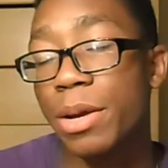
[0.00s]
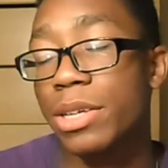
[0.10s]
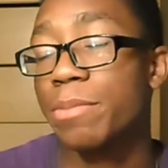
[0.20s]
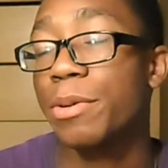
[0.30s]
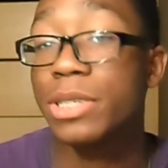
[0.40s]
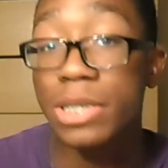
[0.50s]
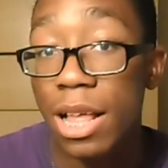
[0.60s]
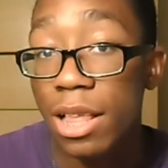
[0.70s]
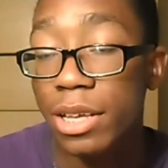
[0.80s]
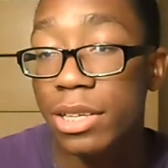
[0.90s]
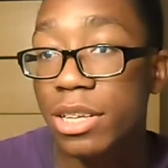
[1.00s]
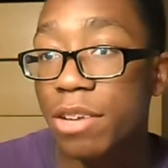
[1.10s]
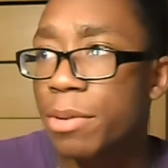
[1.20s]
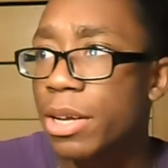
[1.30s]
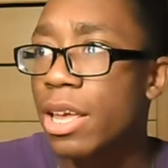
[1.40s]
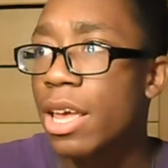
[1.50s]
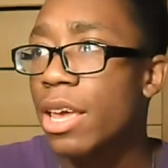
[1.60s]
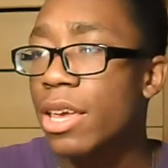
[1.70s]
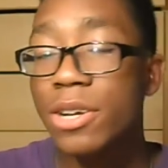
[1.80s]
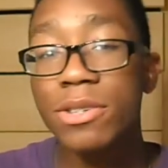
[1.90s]
show her personality and stuff. But,
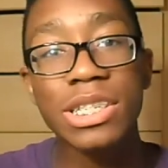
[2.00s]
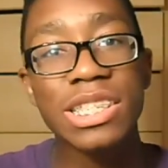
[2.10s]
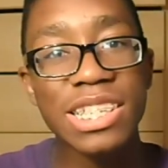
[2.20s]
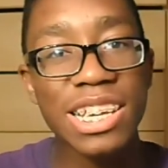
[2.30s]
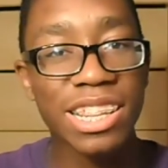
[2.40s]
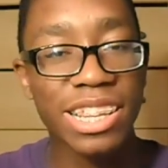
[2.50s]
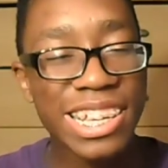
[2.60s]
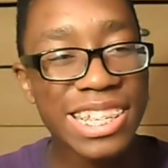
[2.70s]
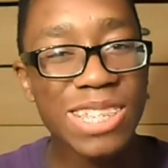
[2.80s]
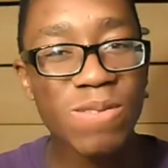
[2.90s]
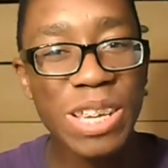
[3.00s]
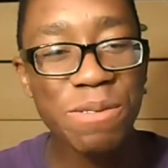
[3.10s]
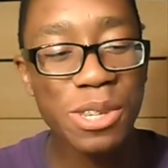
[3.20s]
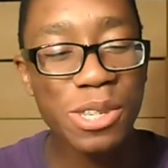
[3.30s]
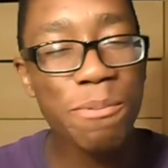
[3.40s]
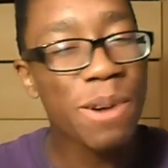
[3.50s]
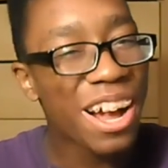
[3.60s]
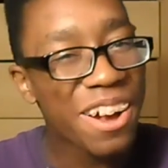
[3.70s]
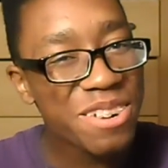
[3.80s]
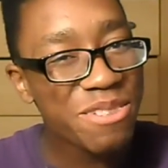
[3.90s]
you know, just seeing this makes me so
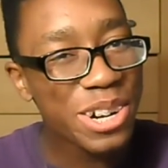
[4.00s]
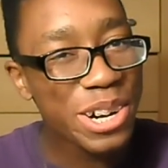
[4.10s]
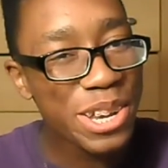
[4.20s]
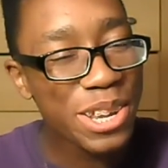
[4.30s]
proud of her.